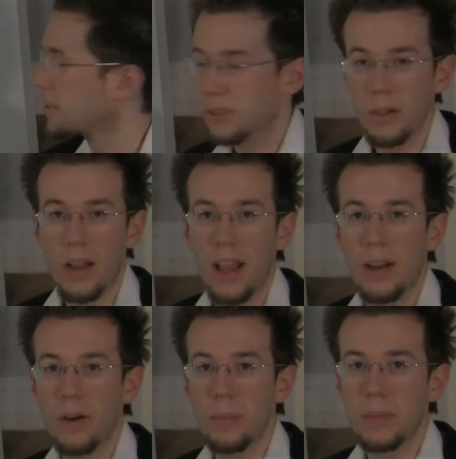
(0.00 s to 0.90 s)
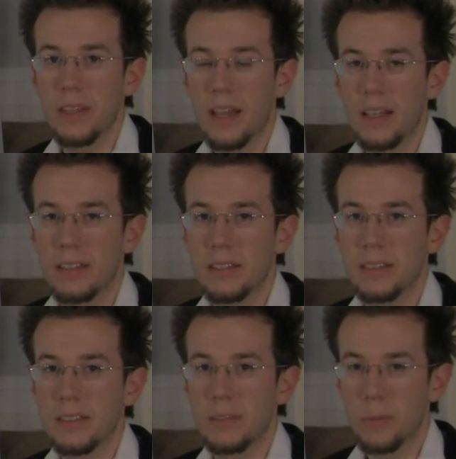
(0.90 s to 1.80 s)
So I hope
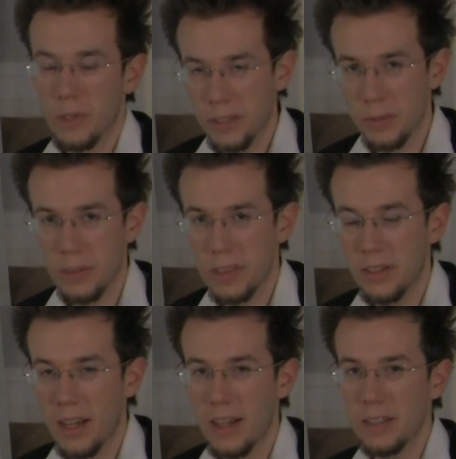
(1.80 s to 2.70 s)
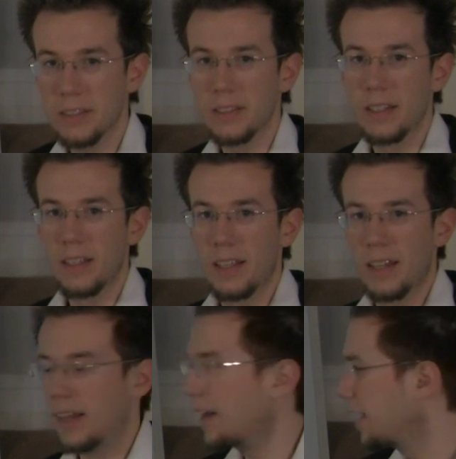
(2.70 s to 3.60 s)
that works with you guys,
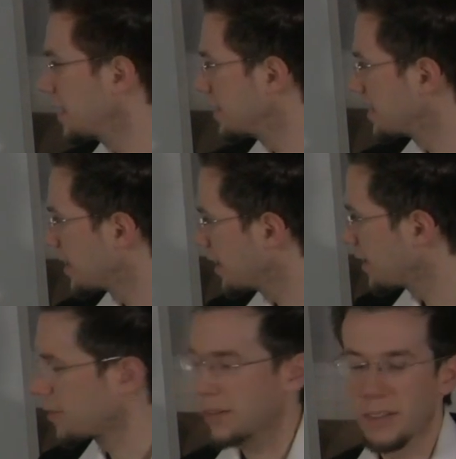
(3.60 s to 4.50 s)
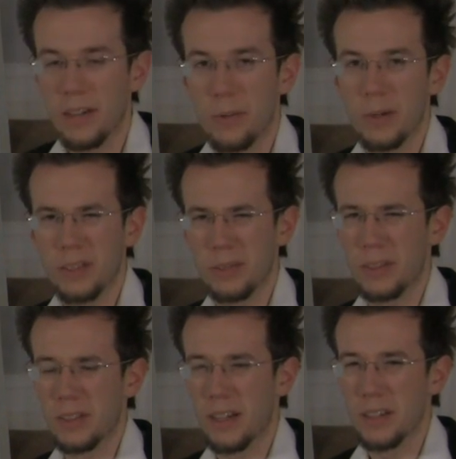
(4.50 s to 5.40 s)
and or not works
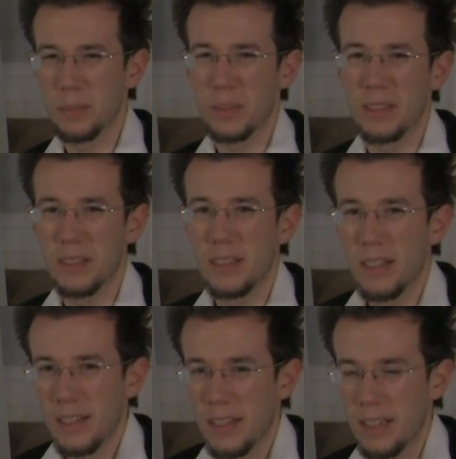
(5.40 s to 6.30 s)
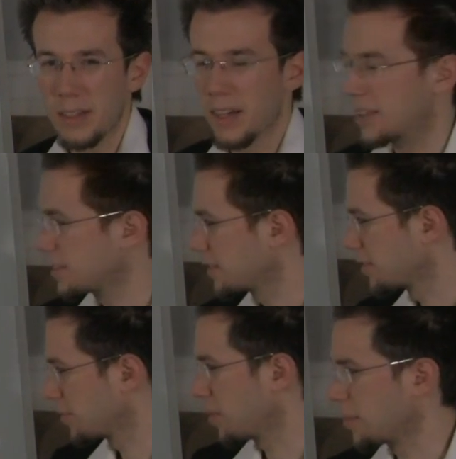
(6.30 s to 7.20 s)
with you guys, but that you
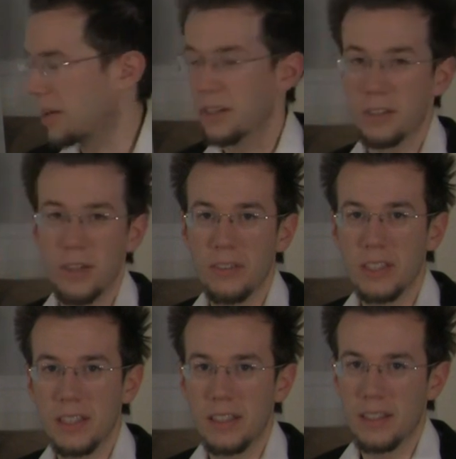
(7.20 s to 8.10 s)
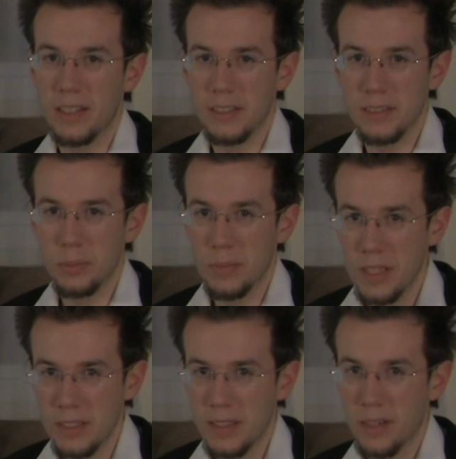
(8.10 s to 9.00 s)
guys remember how to do everything and that it's
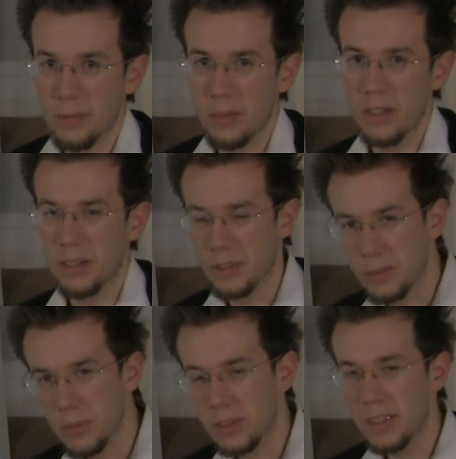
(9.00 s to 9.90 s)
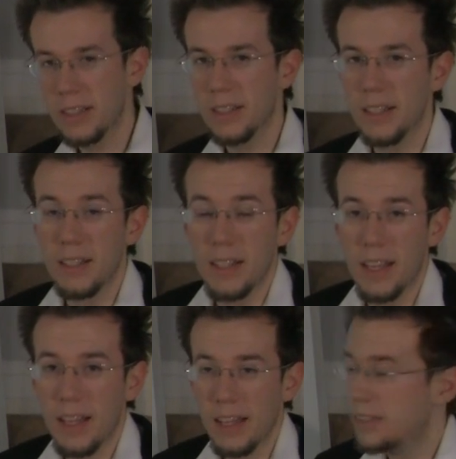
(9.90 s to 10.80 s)
easy enough for you, go smoothly.
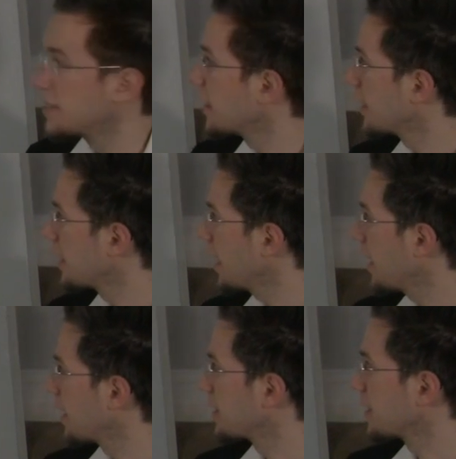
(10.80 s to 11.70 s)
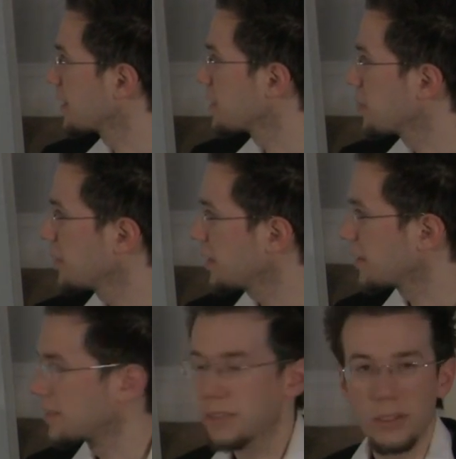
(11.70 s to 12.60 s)
And yeah, I think that's about
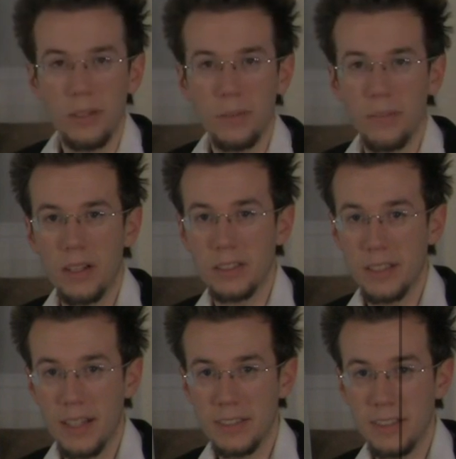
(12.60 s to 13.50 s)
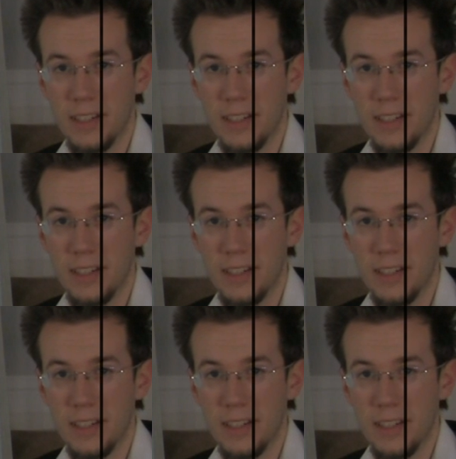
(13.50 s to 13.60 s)
it. So I'll see you guys in